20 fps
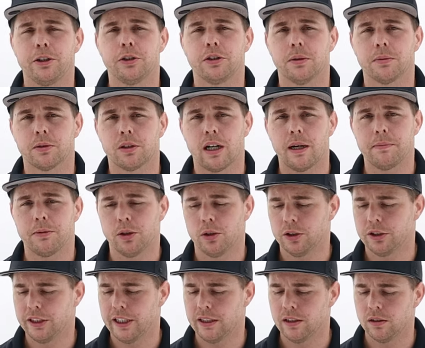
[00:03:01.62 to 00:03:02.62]
sure you subscribe to
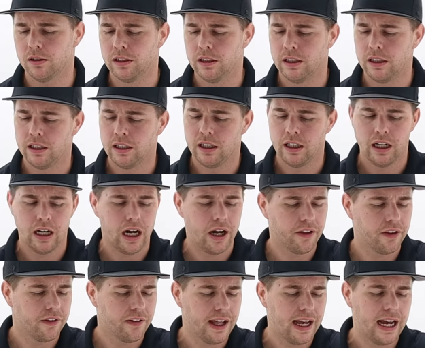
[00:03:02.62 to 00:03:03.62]
our channel.
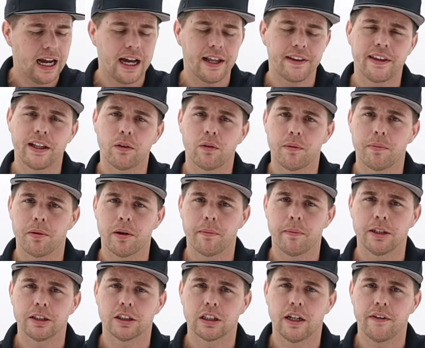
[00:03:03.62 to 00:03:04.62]
Other than that, I think we
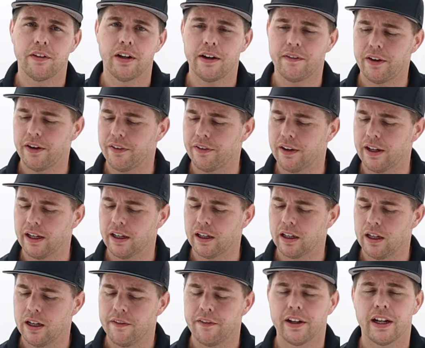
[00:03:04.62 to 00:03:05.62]
pretty much covered
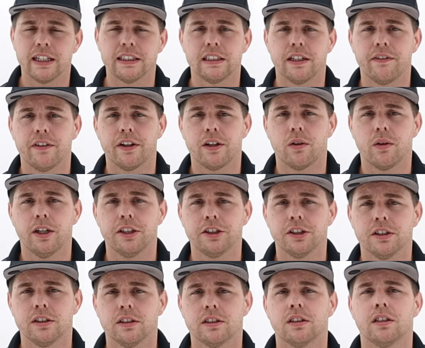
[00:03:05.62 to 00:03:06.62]
everything. If you guys have any
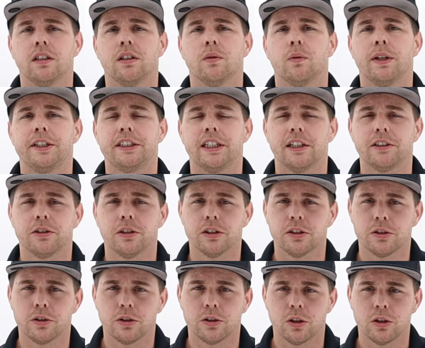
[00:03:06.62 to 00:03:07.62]
questions, reach out to
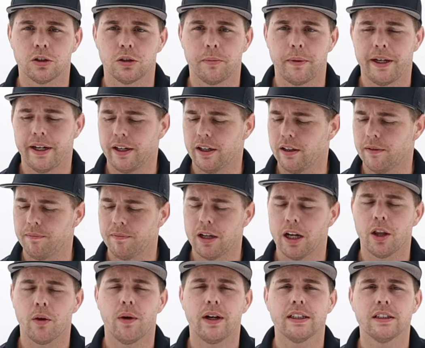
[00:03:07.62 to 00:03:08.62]
us through social media.
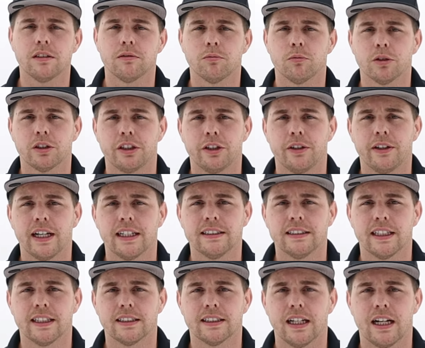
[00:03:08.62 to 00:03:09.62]
Otherwise, we'll see you
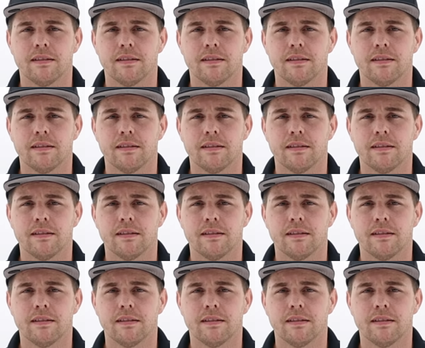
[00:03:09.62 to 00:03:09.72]
guys next